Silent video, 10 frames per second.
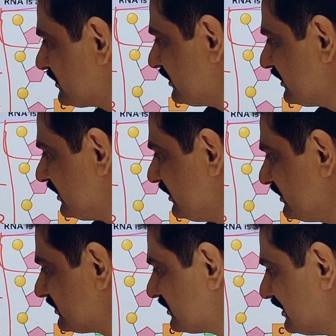present
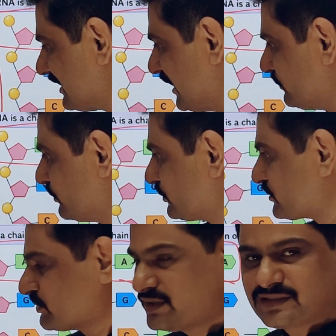is
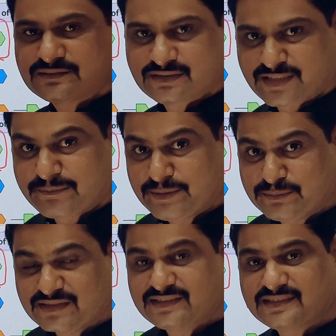ribose sugar,
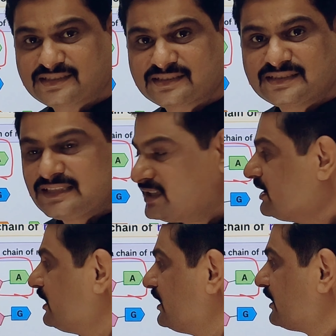remember this.
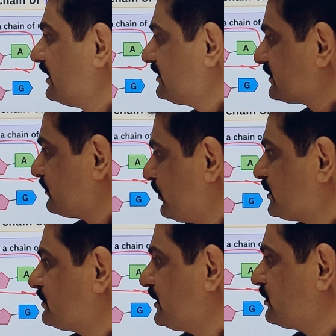Rest
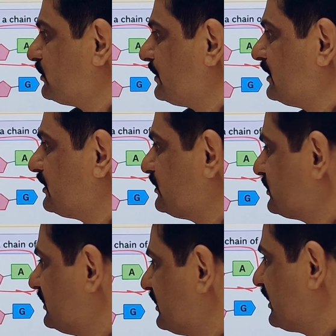phosphate group here
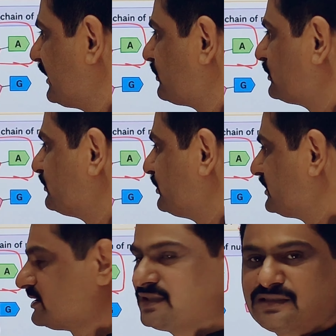also there, nitrogen
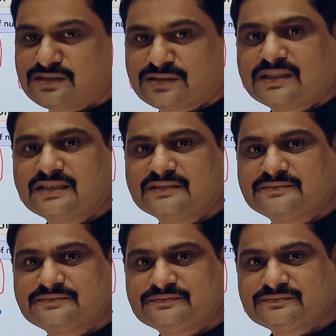base here also there.
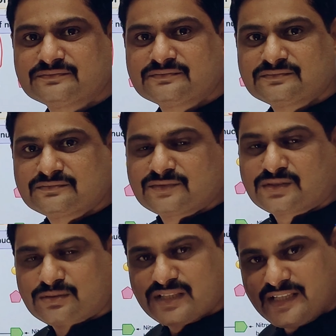
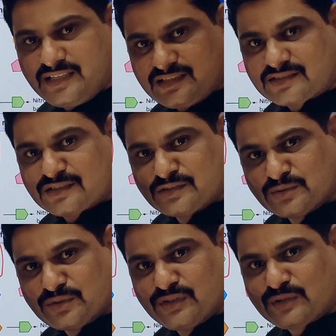So each
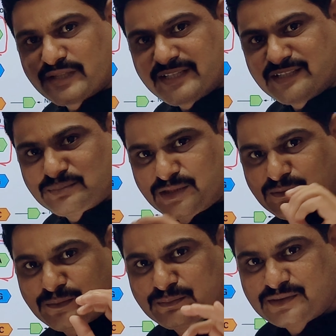nucleotide is made
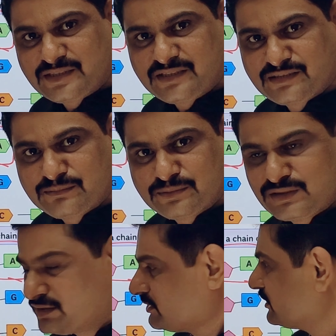up of 3
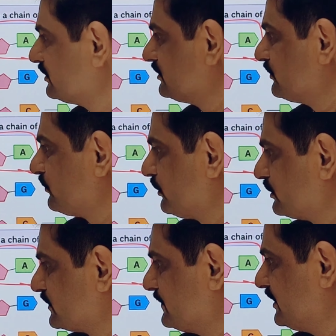components,
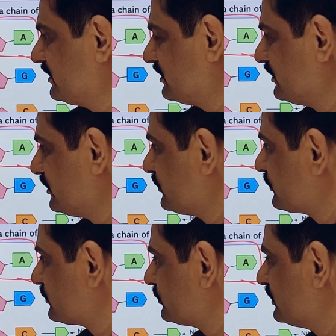phosphate,
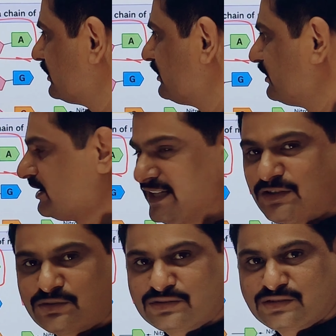sugar,
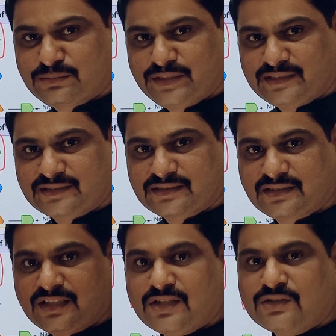nitrogen base.
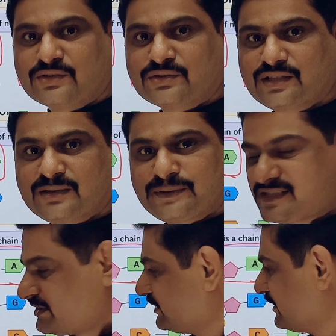Sugar
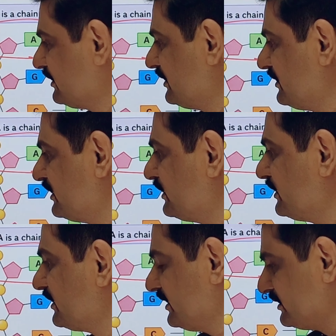present in
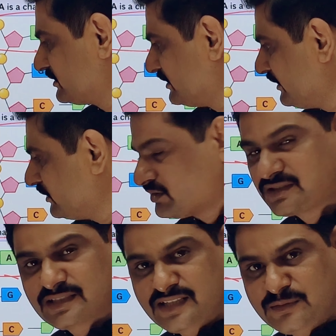DNA is
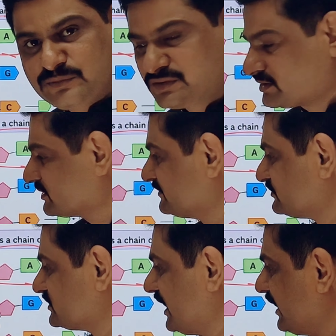deoxyribose
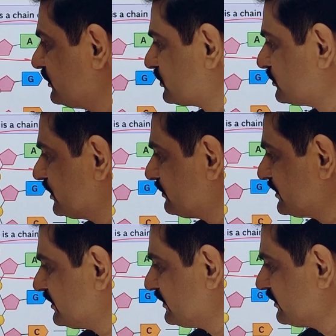and sugar
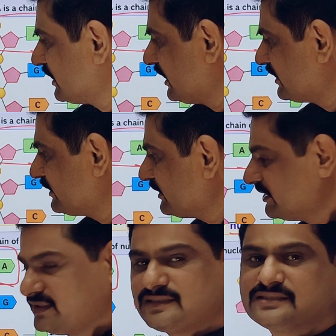present in
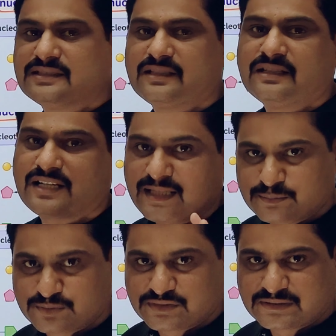RNA is
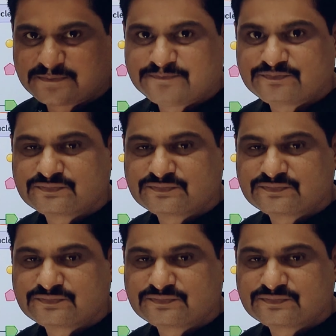ribose.